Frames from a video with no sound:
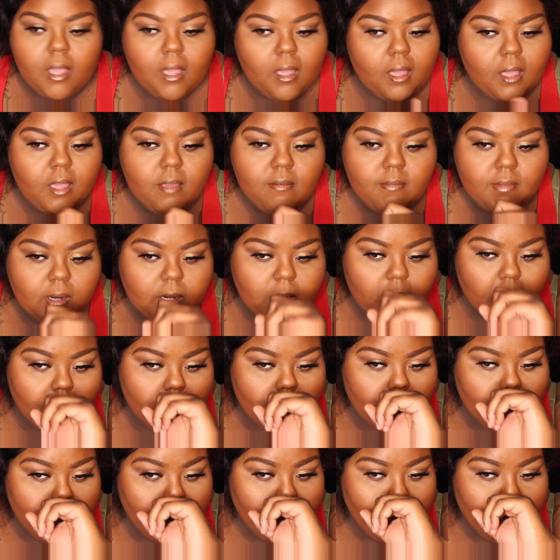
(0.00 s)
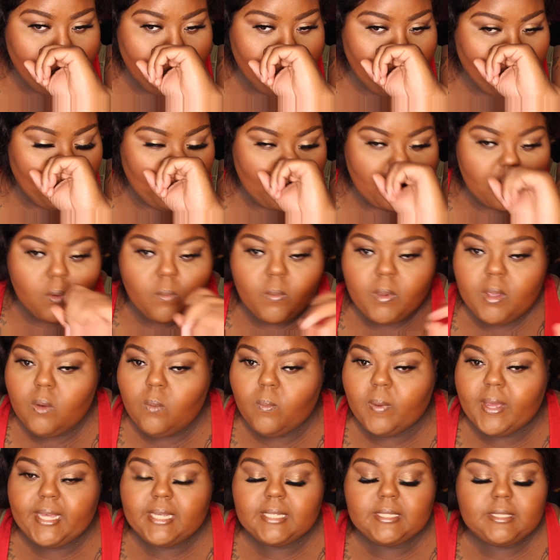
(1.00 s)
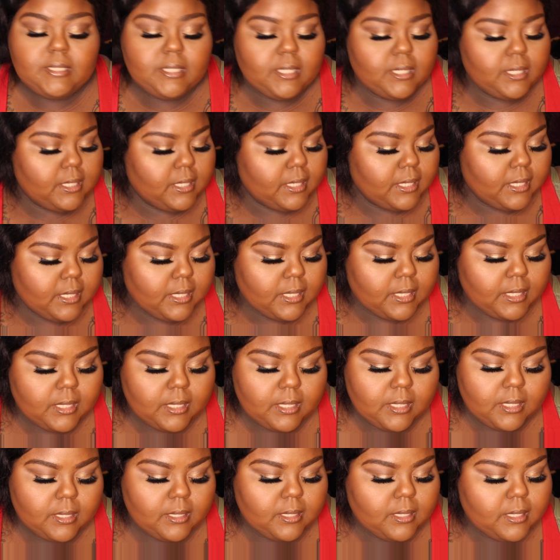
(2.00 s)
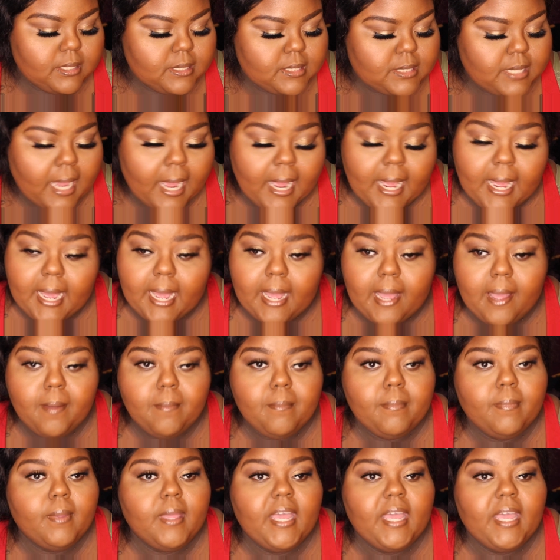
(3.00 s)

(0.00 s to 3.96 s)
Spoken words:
even though we wasted time